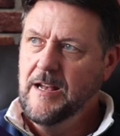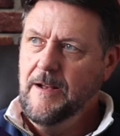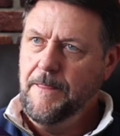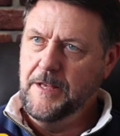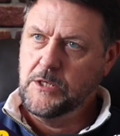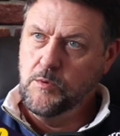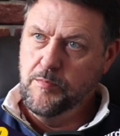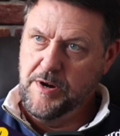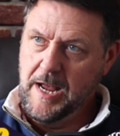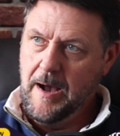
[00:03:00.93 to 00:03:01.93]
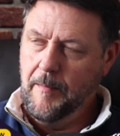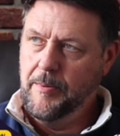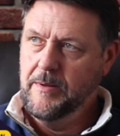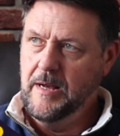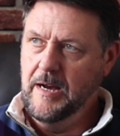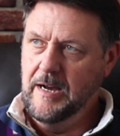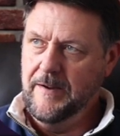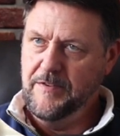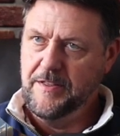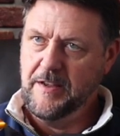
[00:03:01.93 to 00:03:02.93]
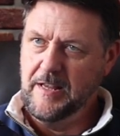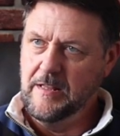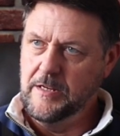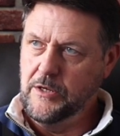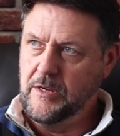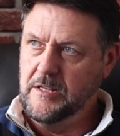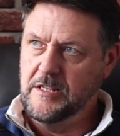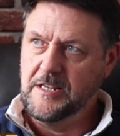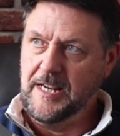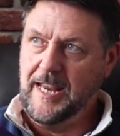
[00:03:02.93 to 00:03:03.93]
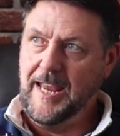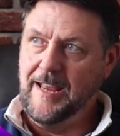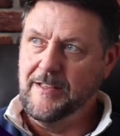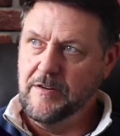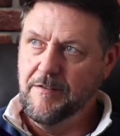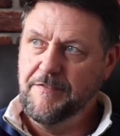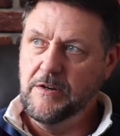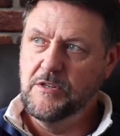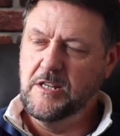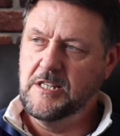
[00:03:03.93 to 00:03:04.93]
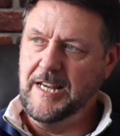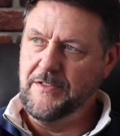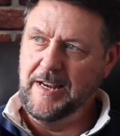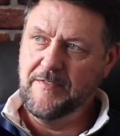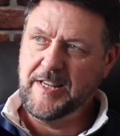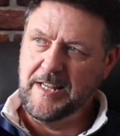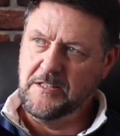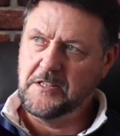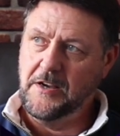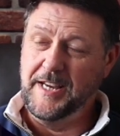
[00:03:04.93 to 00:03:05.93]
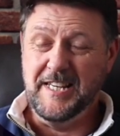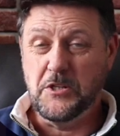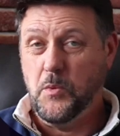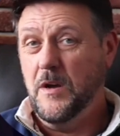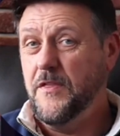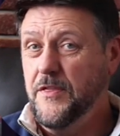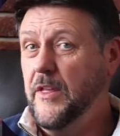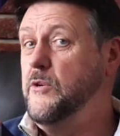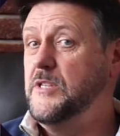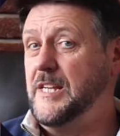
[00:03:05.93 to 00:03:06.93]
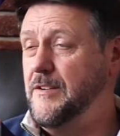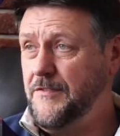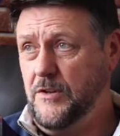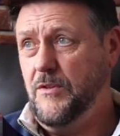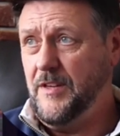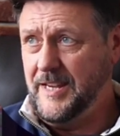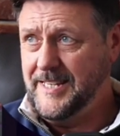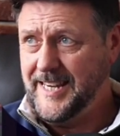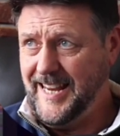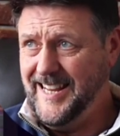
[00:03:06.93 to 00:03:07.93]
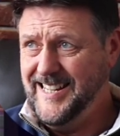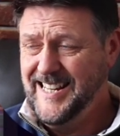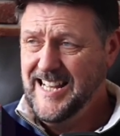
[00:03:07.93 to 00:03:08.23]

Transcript: This will bring up everything that you can see here. There are filters down the left-hand side, and it's worth noting a few things here.